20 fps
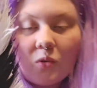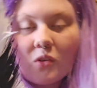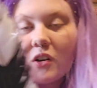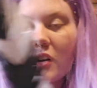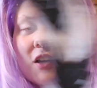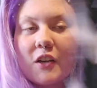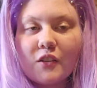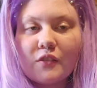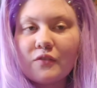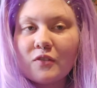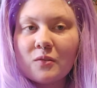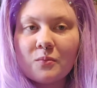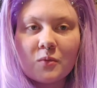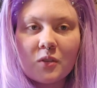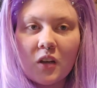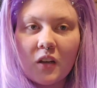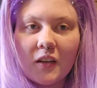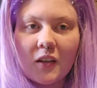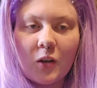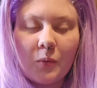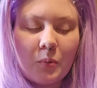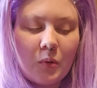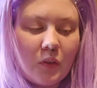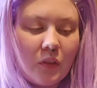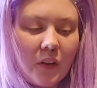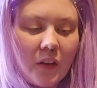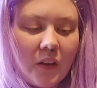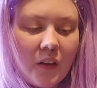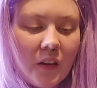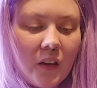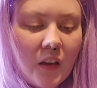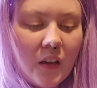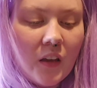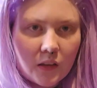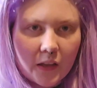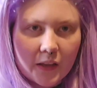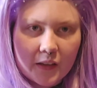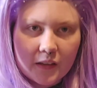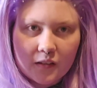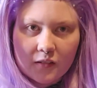kind of foam, can't help you there.
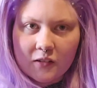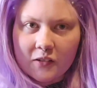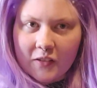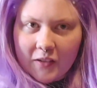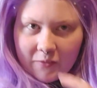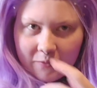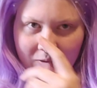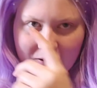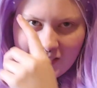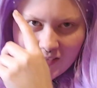Like, because I'm,